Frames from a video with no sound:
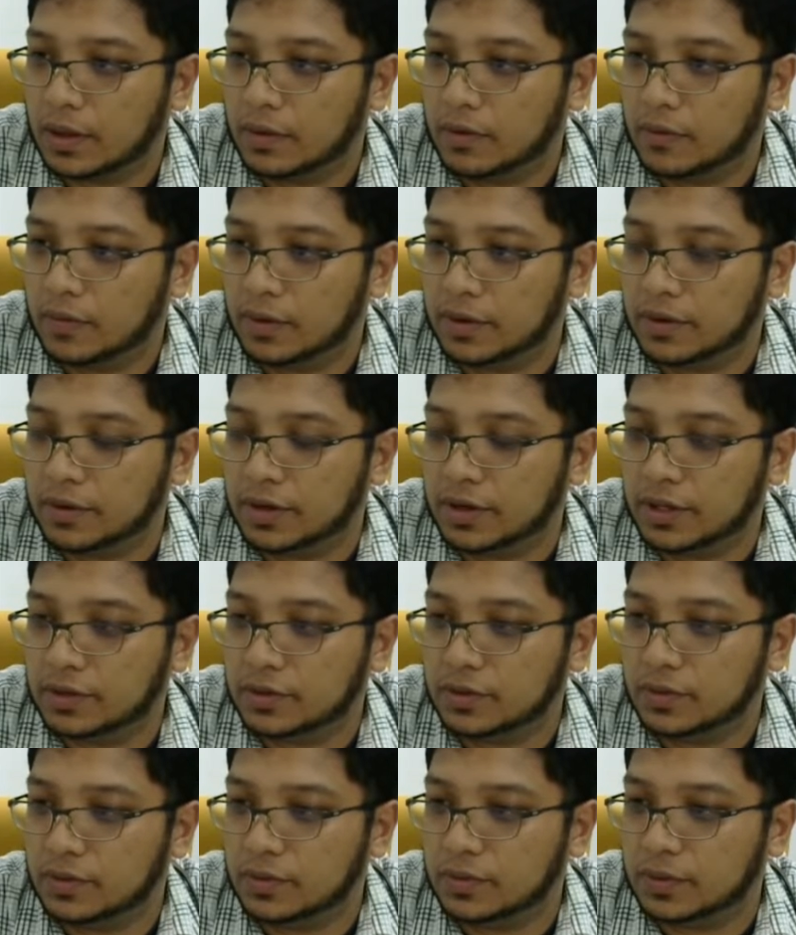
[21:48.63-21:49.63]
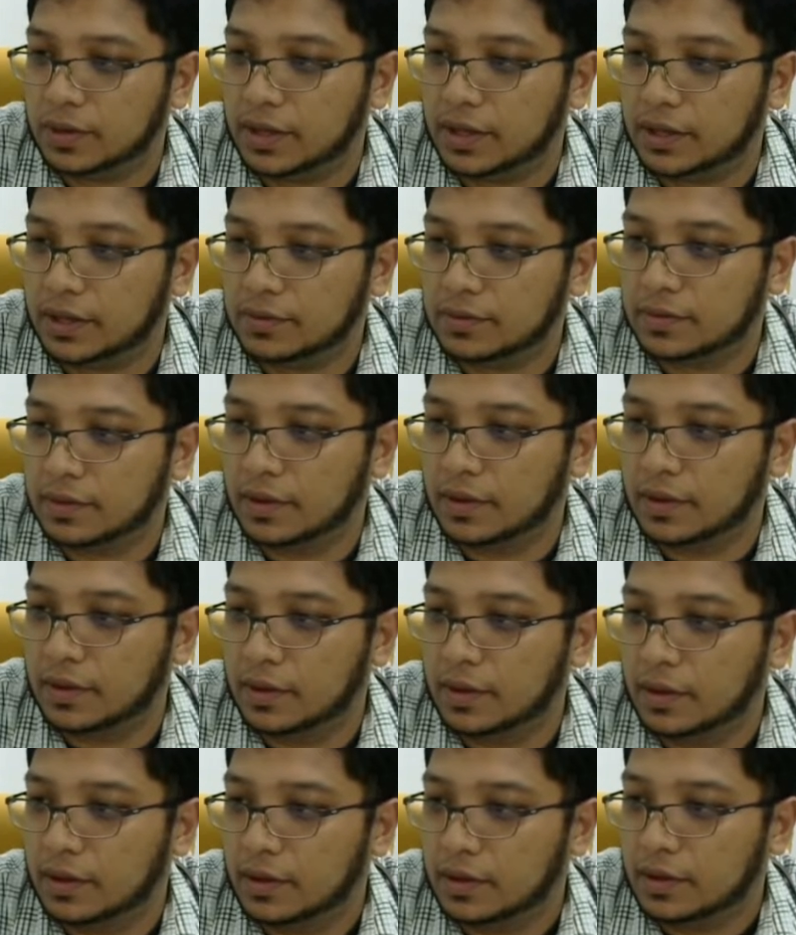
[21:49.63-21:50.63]
what you need to do is,
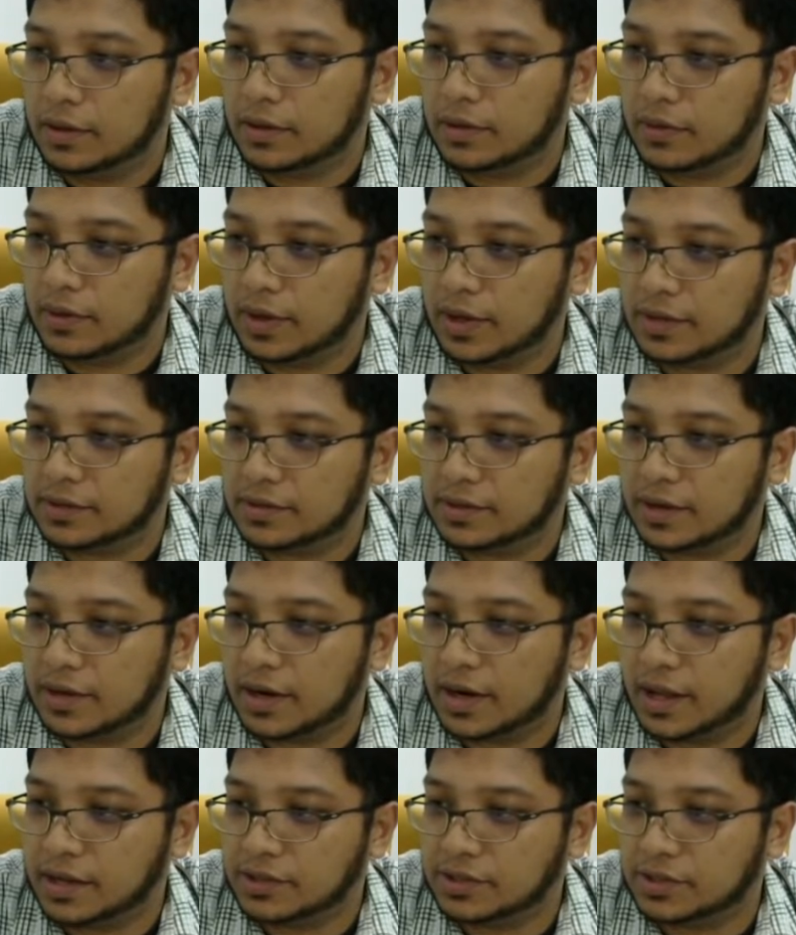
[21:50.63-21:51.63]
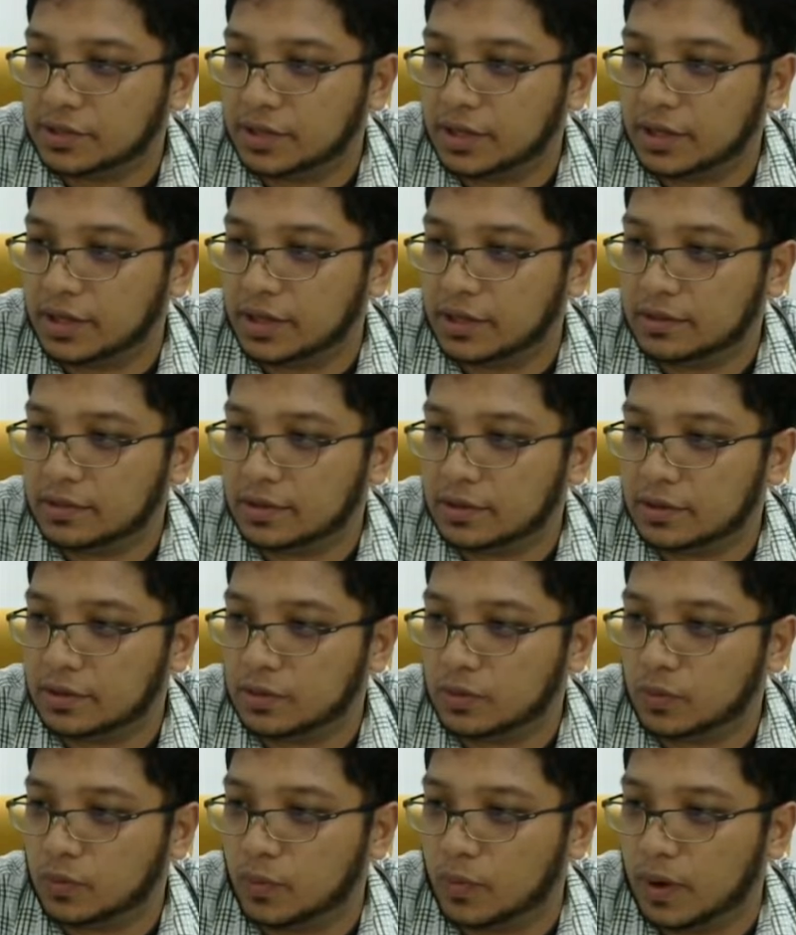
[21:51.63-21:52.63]
you can scratch this
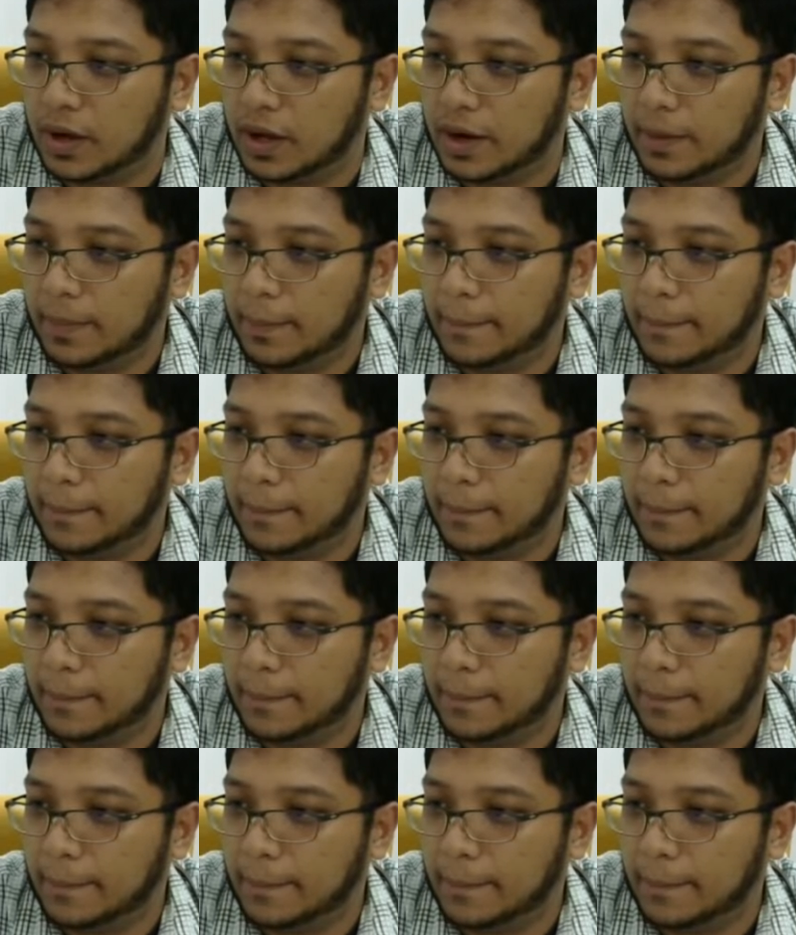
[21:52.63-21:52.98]
into 1,